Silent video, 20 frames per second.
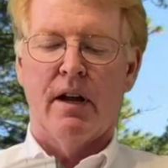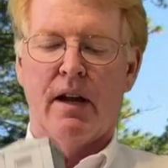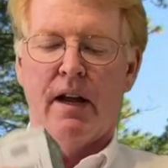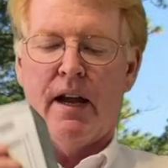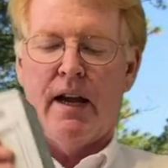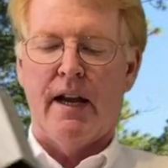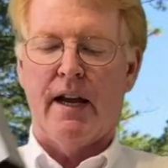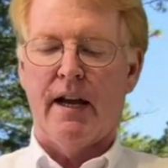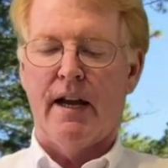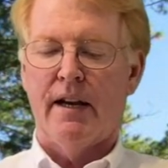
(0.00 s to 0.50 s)

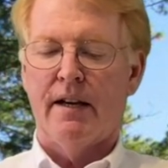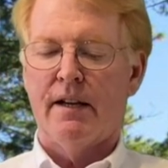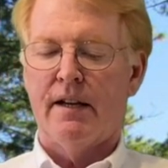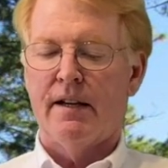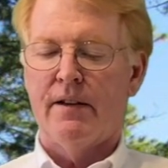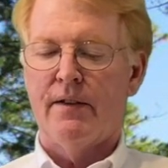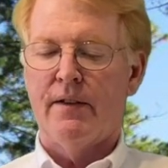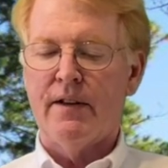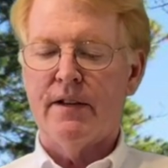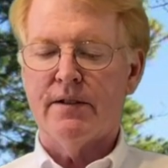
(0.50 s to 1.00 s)
And
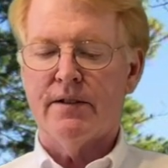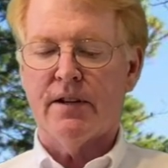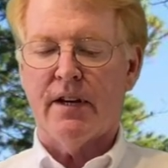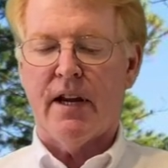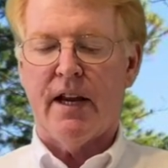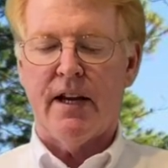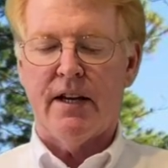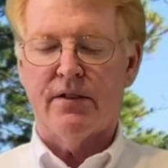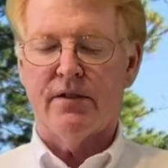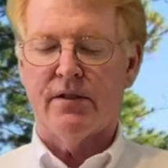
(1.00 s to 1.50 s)
in this
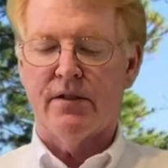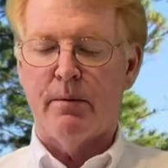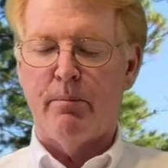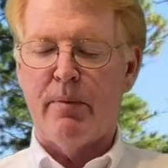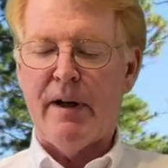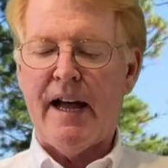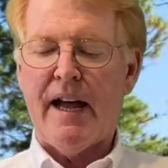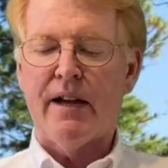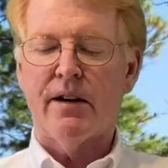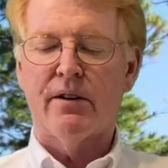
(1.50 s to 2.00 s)
case, the
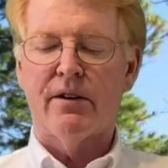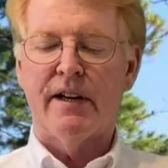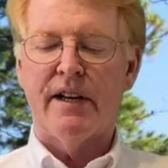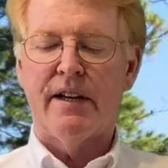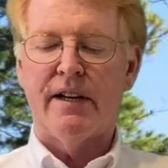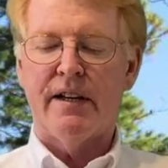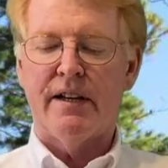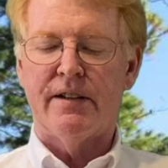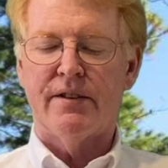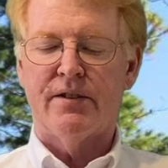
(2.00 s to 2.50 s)
battery
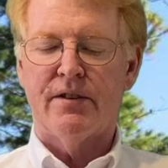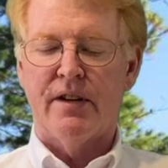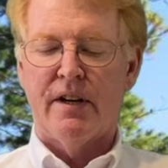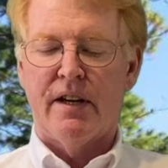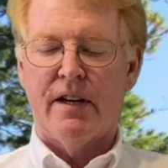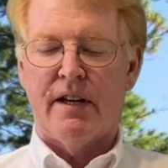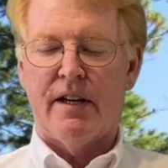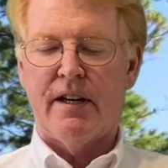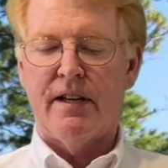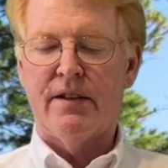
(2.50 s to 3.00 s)
is
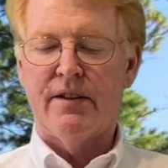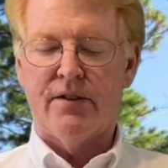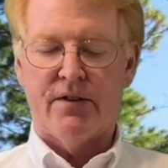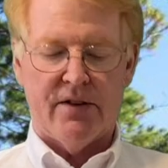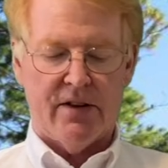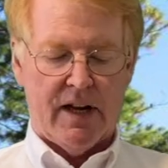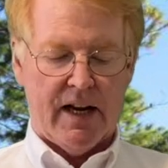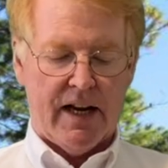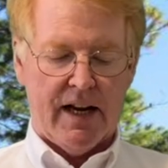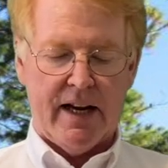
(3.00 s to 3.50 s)

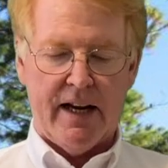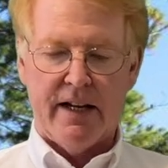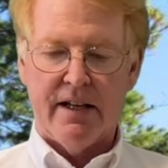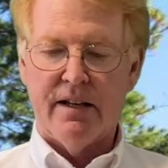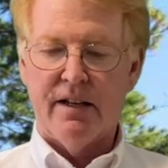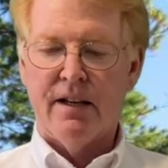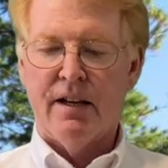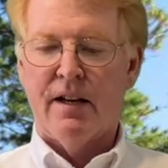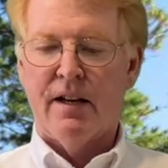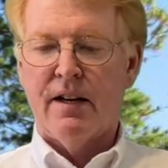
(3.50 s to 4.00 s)
inside
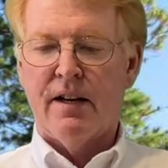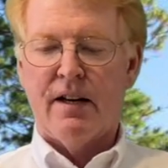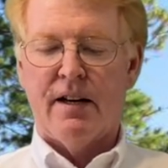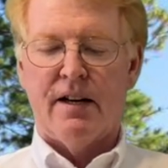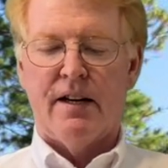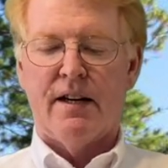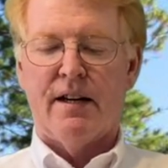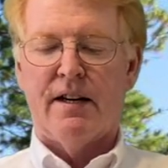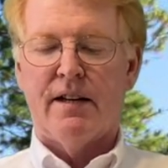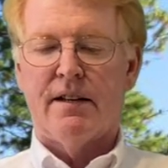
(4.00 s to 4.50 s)

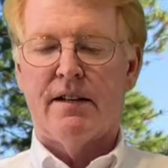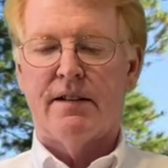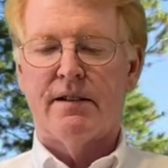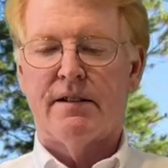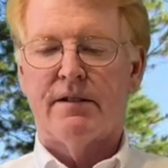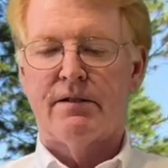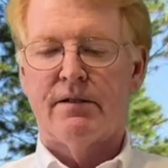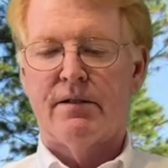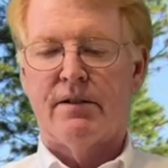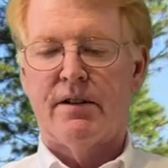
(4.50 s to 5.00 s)

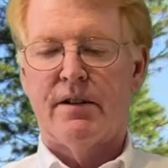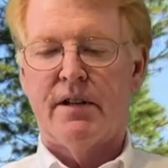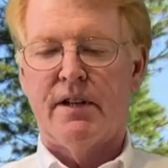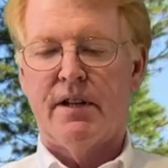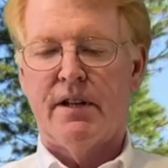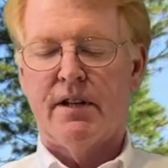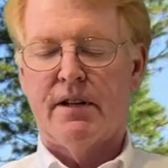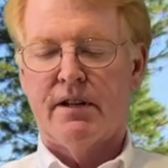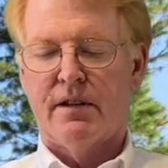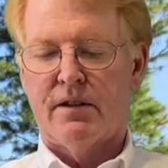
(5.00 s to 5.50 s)
uh,
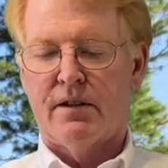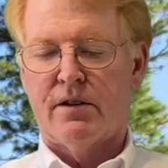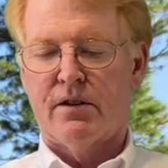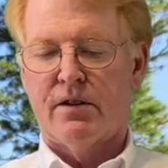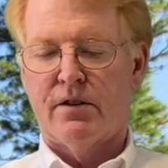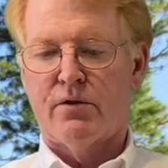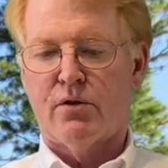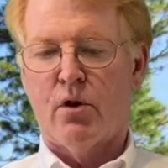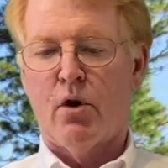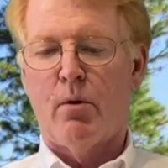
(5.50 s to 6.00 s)
the
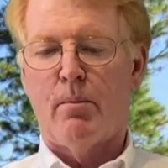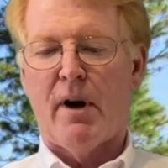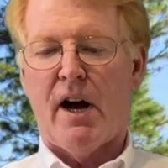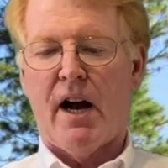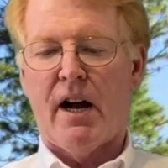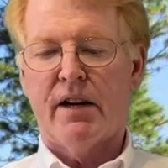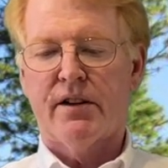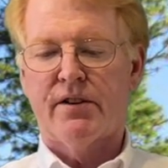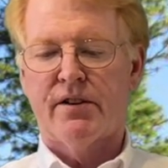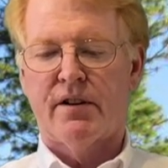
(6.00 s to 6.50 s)
control
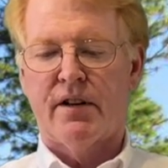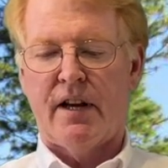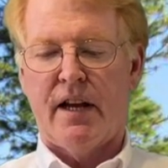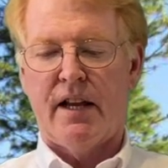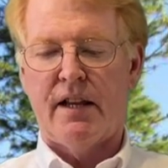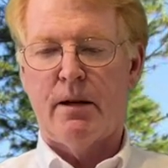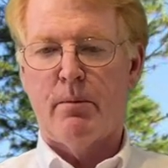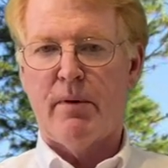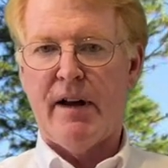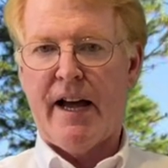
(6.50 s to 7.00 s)
box
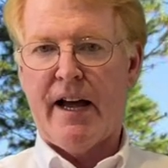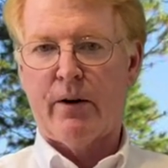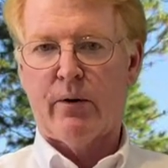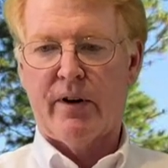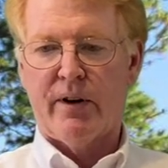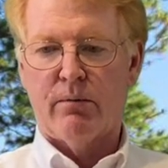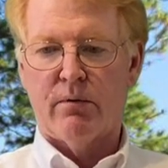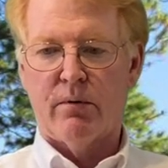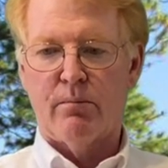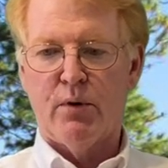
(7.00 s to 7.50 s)
and the battery
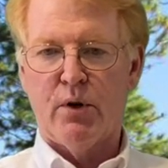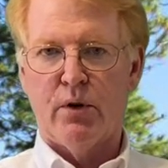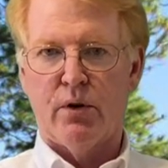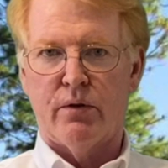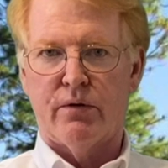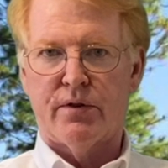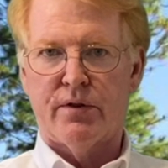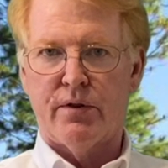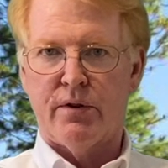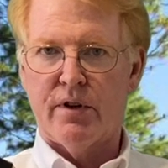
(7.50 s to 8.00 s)

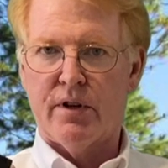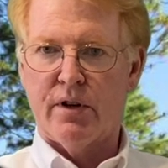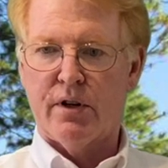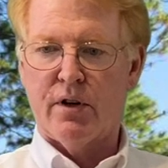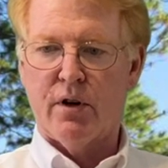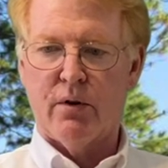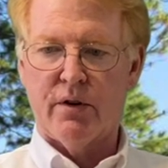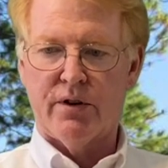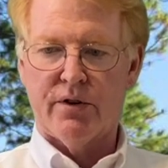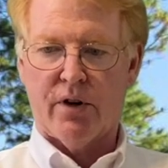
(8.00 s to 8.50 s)
removed. So you can
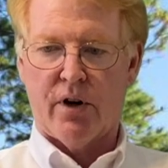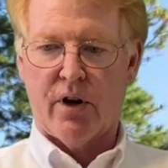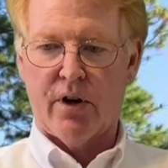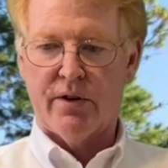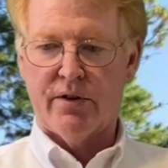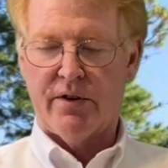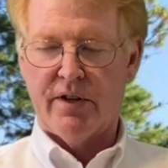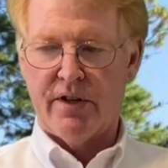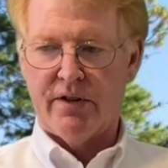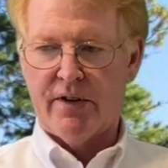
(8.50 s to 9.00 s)
go and
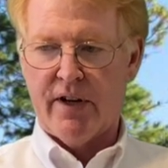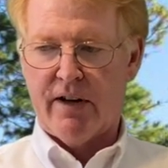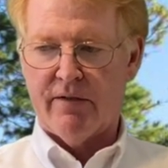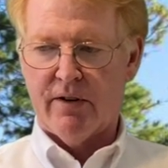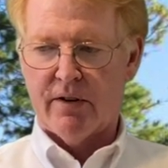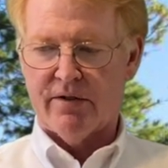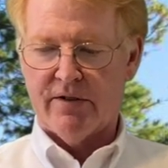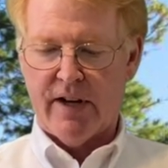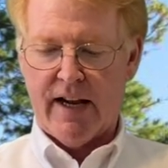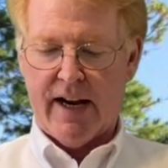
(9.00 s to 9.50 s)
charge these, have a
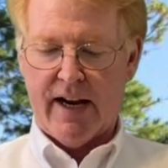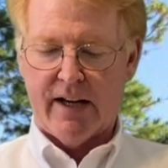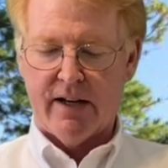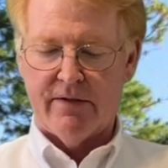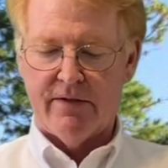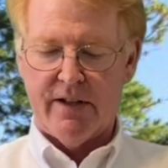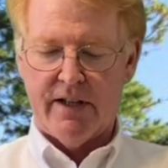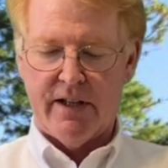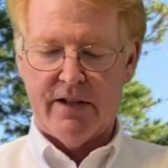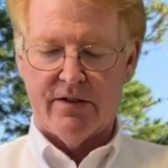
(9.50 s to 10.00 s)
stack of
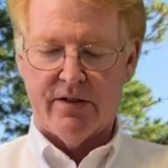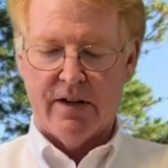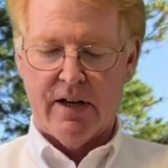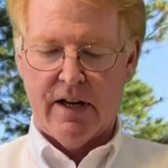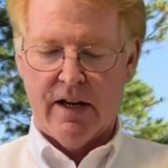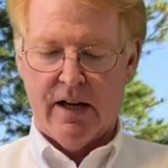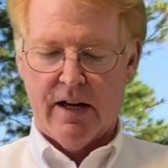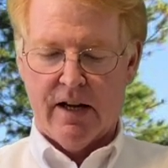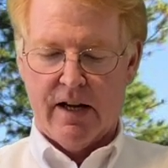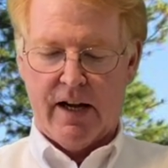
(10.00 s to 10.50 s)
these,
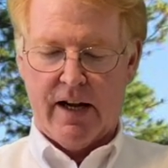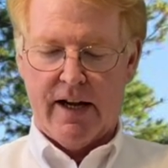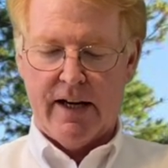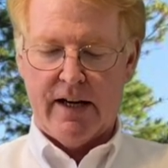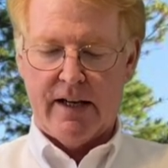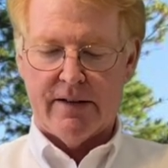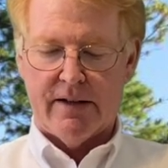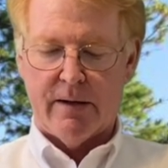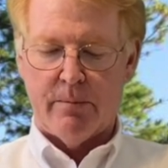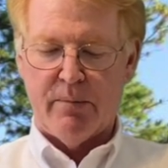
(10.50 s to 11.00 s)
and
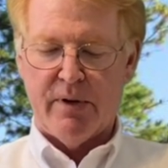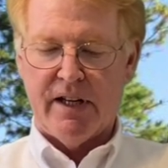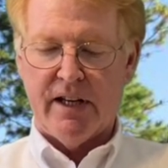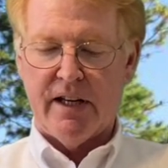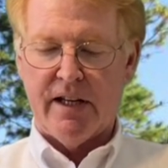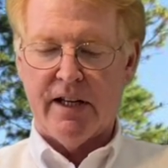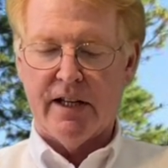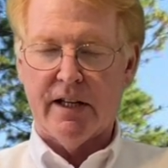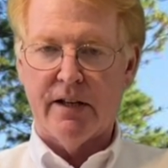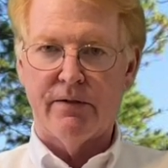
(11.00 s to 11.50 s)
at the
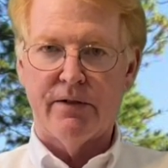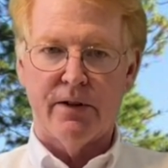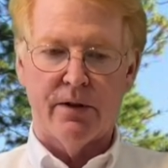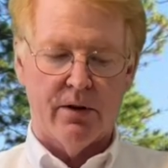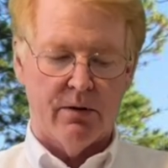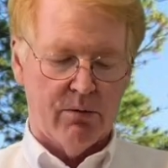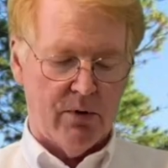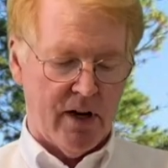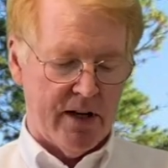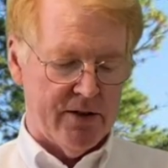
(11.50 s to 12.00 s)
beginning of your
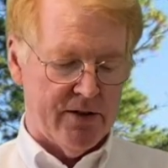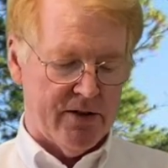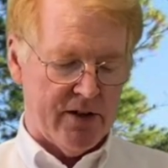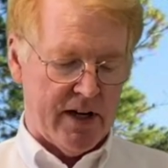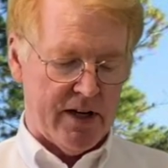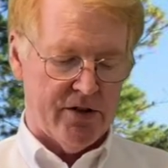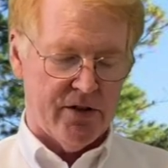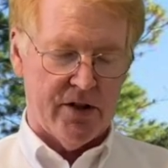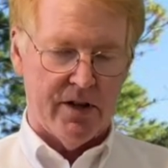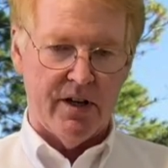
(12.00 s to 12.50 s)
run
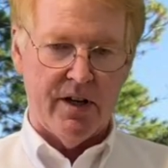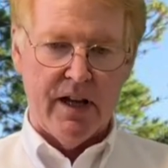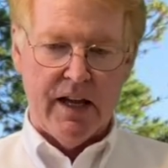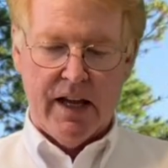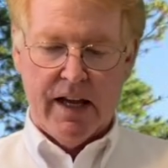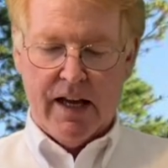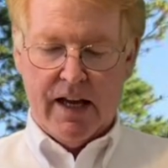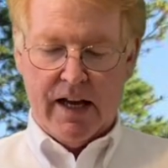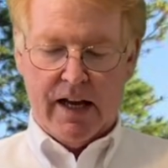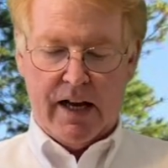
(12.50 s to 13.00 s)
session,
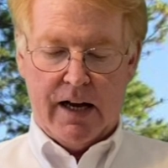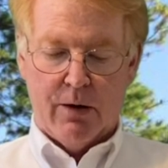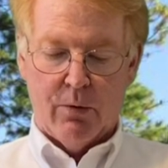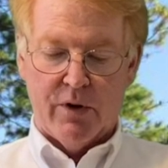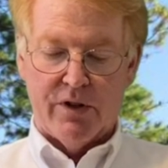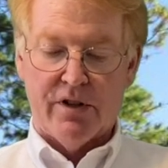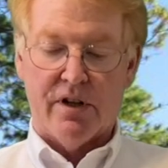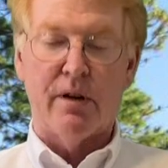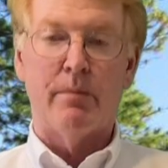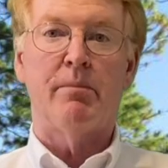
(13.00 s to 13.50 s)
uh,
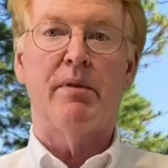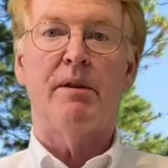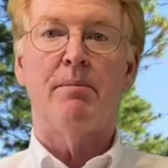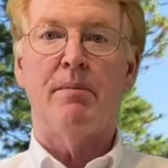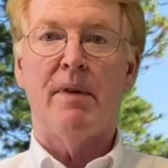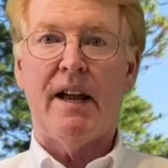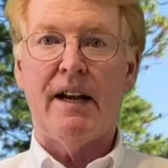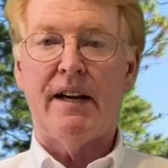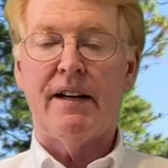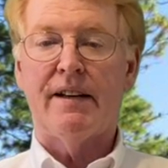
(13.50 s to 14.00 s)
which can be
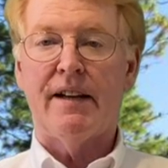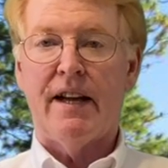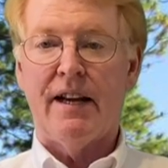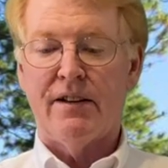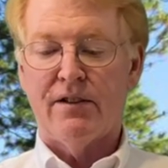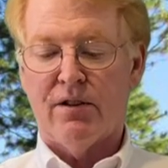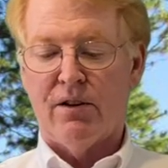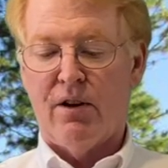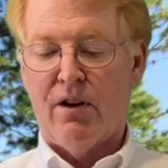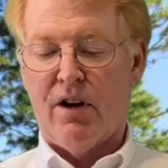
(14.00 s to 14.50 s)
many
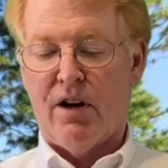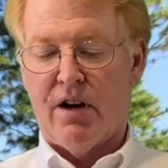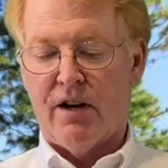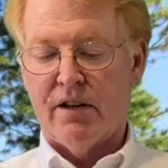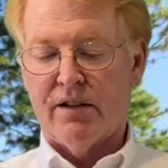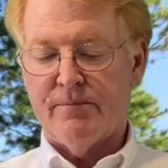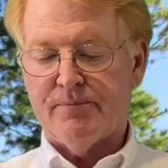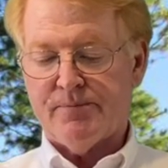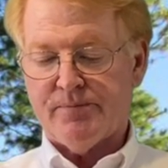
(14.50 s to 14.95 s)
days long,